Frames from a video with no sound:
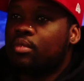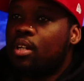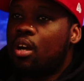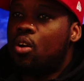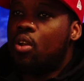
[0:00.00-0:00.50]
It's
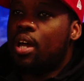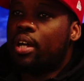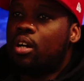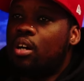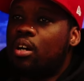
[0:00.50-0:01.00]
basically oh,
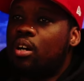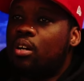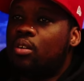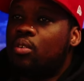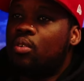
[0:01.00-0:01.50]
like, like an uh,
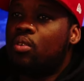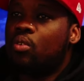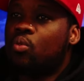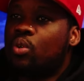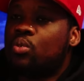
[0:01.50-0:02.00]
RPG game.
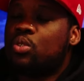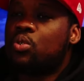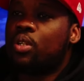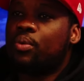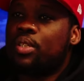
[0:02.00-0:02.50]
What, what you
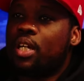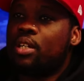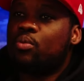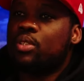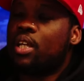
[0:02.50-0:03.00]
call but, it? What's that?
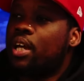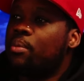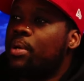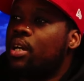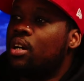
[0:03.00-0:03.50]
What's that
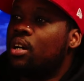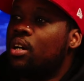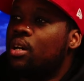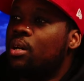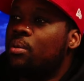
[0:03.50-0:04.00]
anime?
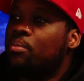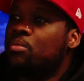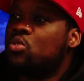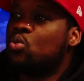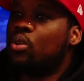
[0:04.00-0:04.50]
Um,
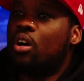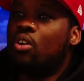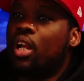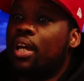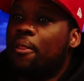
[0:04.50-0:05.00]
Sword Art
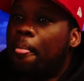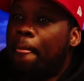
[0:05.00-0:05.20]
Online.